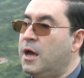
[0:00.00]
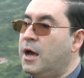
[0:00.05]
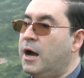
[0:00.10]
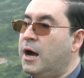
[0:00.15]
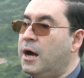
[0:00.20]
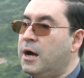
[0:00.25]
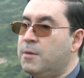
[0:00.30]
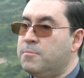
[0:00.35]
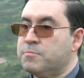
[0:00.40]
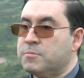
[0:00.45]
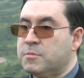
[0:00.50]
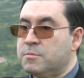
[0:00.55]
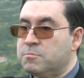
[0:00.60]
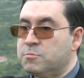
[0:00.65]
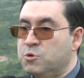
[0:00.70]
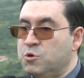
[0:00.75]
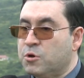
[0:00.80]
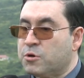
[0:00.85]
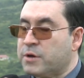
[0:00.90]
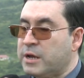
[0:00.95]
Um,
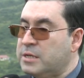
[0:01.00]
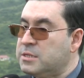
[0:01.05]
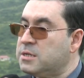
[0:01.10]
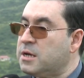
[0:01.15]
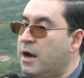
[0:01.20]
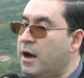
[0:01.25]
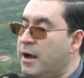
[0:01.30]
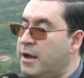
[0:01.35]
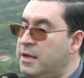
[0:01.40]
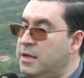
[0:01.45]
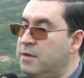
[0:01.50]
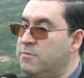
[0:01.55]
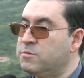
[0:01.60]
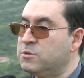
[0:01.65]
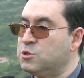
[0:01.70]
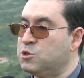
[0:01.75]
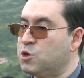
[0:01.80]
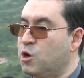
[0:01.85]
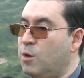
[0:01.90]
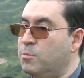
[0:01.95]
we are creating high level
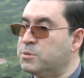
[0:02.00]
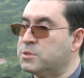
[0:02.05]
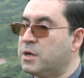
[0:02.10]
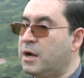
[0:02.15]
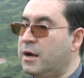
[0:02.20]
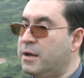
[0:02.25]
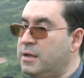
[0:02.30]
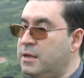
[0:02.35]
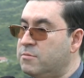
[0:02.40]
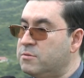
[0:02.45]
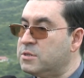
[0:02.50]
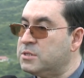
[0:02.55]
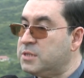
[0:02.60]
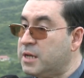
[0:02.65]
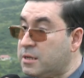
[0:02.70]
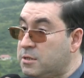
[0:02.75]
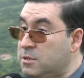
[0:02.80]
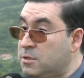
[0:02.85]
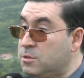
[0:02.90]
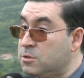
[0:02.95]
jobs, high level
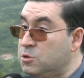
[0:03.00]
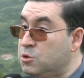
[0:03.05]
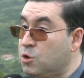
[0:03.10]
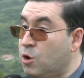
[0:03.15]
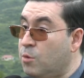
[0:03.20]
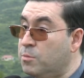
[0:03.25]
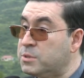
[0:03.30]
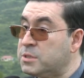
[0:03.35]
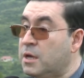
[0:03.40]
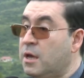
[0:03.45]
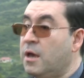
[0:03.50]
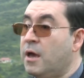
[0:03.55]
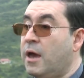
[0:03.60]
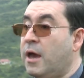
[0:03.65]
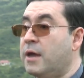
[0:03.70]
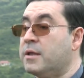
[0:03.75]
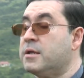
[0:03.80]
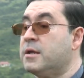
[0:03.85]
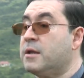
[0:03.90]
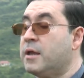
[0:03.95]
technical jobs.
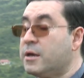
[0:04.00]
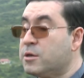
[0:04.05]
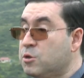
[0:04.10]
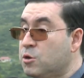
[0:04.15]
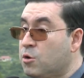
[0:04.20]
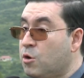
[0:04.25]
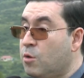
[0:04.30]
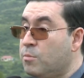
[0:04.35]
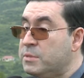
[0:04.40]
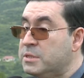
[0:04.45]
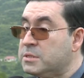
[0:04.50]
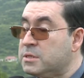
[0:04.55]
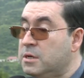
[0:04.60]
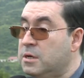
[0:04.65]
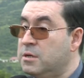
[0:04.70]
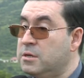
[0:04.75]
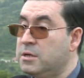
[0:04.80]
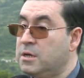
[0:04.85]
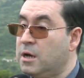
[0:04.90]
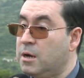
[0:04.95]
And I like your comment
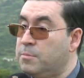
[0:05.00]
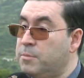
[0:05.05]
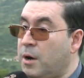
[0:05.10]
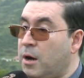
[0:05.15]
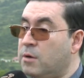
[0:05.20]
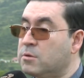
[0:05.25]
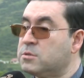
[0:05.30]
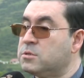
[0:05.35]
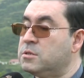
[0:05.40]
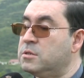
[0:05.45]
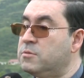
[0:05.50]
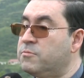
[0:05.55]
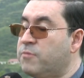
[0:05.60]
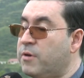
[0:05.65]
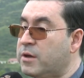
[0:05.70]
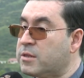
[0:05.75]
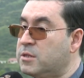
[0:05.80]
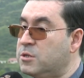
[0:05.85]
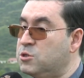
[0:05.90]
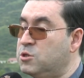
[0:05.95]
earlier about the
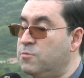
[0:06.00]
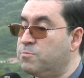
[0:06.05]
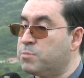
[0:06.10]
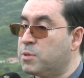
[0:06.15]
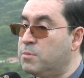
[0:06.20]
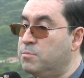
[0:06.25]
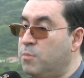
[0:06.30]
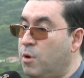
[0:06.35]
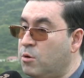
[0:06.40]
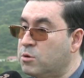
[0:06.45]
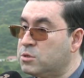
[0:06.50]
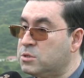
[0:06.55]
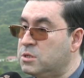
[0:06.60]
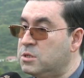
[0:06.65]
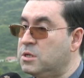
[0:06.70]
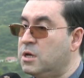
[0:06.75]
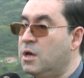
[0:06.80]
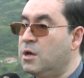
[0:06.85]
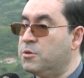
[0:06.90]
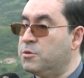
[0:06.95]
fact that you've promoted
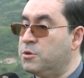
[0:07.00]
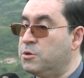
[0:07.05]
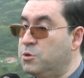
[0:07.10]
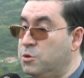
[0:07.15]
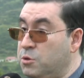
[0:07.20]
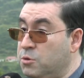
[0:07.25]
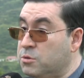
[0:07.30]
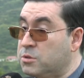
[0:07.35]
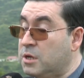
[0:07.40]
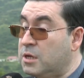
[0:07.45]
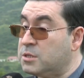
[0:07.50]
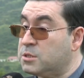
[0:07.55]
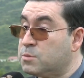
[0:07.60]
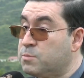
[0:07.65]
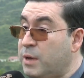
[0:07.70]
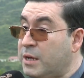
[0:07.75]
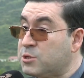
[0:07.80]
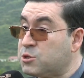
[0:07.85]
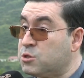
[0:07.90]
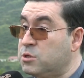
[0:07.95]
the youth,
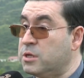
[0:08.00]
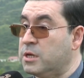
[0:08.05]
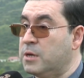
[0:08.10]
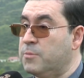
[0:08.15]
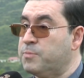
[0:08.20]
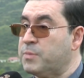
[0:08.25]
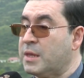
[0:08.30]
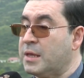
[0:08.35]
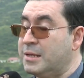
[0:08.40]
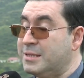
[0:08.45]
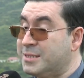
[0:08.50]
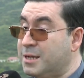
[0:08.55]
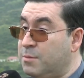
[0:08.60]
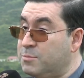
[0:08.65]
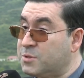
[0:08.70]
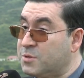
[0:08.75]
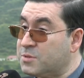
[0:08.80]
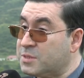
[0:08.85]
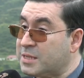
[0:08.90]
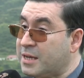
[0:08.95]
especially in
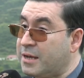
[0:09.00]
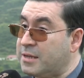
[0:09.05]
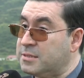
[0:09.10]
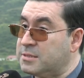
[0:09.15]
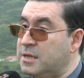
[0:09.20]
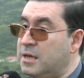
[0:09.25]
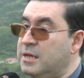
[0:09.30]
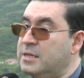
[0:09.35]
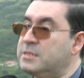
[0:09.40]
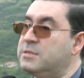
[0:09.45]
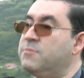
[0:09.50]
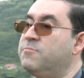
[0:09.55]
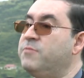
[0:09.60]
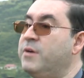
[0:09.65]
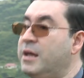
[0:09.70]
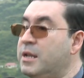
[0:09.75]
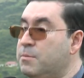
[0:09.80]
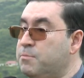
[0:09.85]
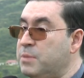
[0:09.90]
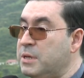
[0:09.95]
terms of science,
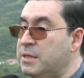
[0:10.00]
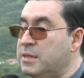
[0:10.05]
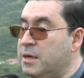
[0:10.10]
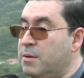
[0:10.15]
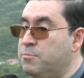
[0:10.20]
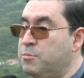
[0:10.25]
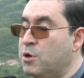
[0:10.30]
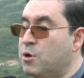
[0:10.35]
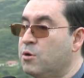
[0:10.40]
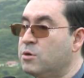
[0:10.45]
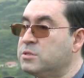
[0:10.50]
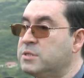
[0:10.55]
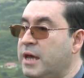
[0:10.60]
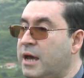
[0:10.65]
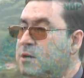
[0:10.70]
developing them because they